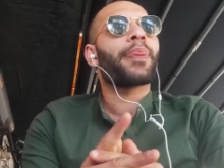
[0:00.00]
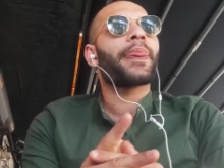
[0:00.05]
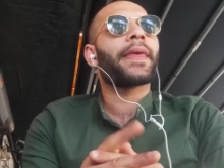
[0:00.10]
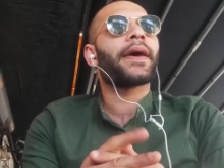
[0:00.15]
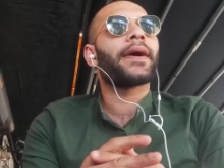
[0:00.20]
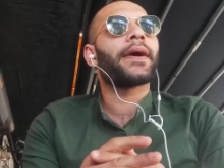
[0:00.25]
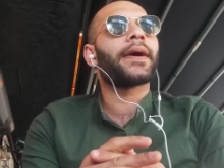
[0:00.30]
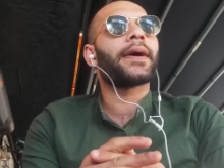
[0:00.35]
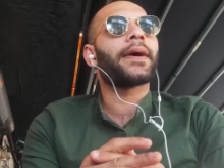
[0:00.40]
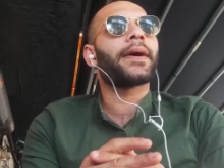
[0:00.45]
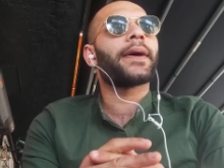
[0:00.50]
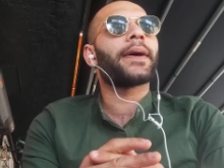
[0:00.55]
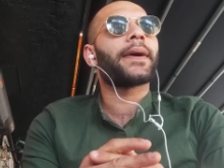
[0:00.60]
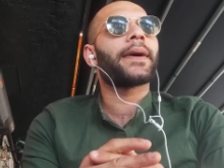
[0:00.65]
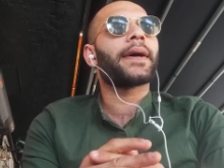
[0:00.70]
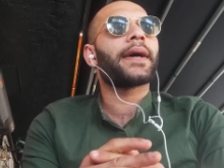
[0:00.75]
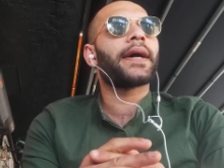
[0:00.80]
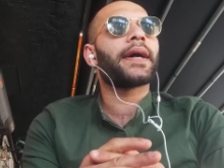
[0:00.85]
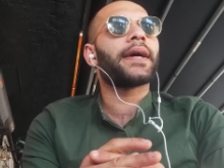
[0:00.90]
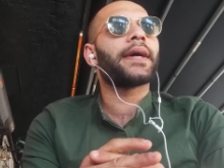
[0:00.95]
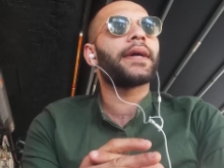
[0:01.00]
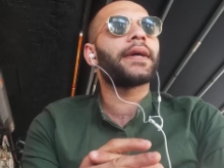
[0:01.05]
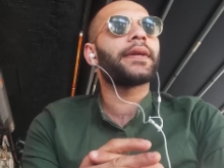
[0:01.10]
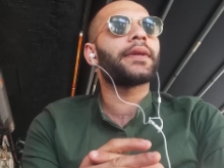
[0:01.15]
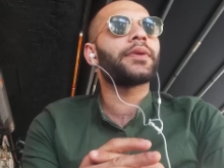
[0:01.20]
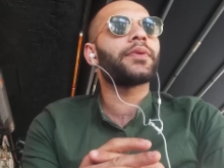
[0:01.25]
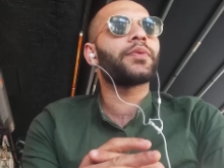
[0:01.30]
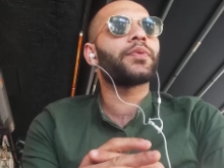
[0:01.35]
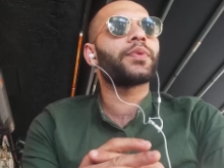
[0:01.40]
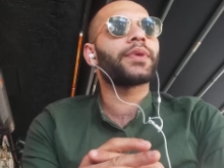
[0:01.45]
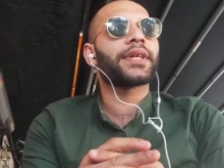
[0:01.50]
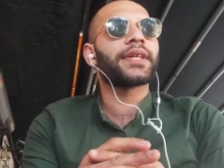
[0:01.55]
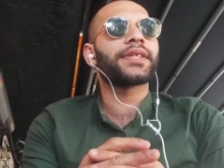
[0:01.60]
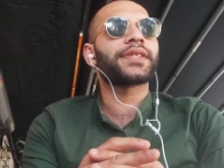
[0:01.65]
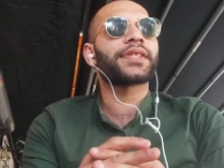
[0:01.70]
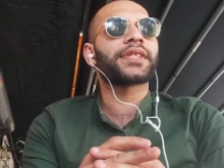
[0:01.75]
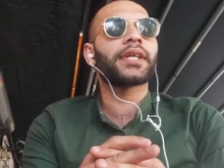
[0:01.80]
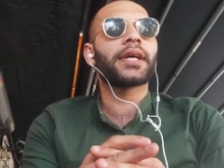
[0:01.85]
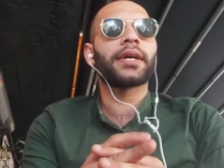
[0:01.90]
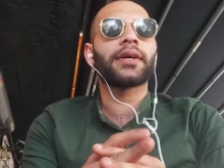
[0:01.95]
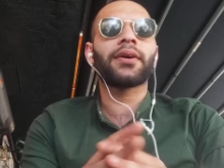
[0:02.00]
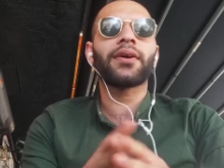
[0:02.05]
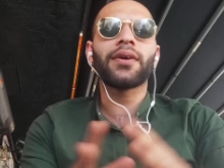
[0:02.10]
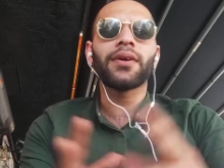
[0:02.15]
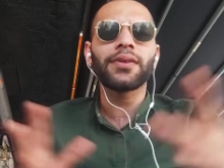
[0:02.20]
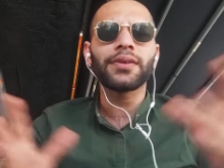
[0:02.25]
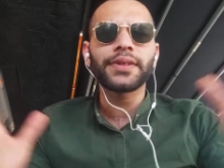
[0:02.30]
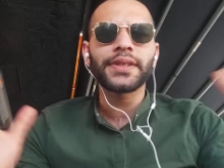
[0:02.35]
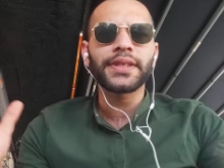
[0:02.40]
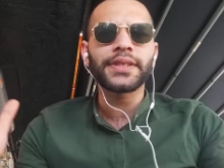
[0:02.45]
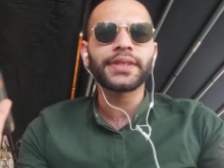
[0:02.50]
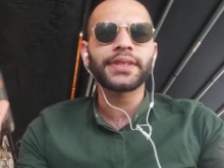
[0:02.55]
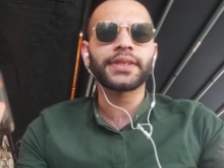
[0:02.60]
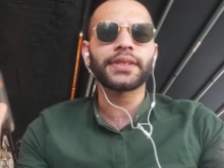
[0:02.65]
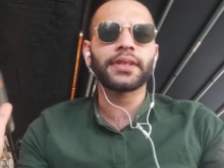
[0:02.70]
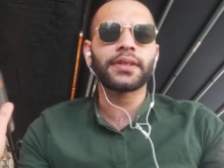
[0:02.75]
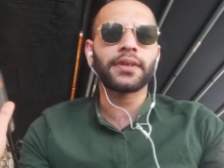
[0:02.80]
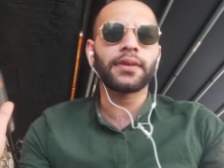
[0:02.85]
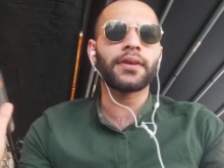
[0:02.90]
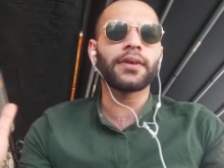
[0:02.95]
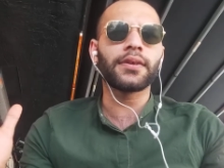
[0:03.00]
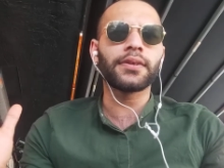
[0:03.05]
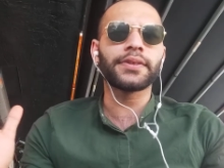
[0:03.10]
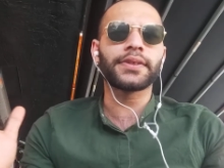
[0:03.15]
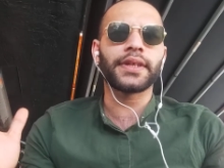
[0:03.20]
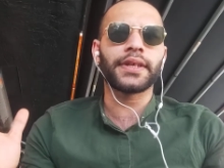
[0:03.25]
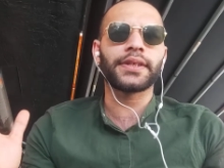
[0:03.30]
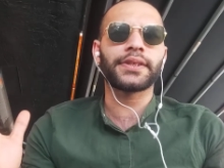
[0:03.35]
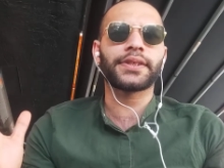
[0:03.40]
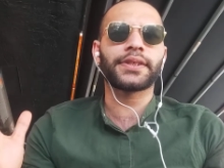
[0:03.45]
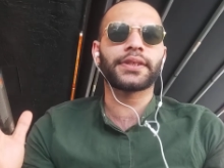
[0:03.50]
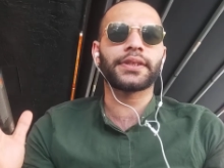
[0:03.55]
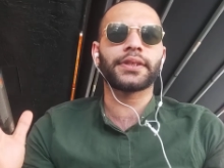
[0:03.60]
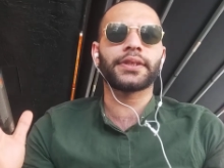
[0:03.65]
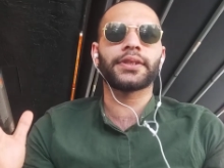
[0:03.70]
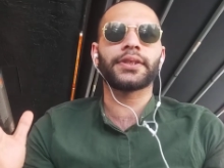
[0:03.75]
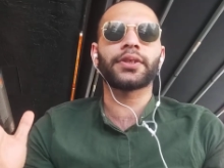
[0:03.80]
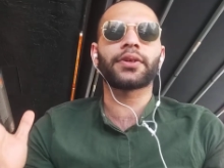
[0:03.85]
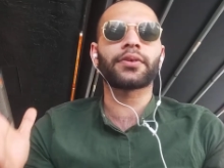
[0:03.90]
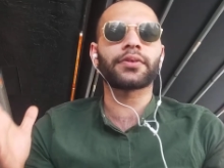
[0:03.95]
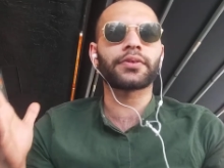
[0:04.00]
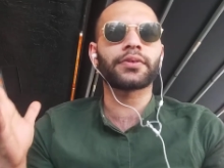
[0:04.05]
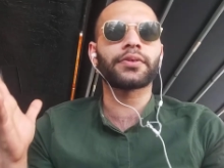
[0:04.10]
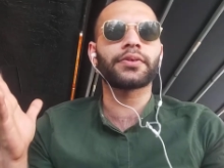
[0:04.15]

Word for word: And we can say all this, your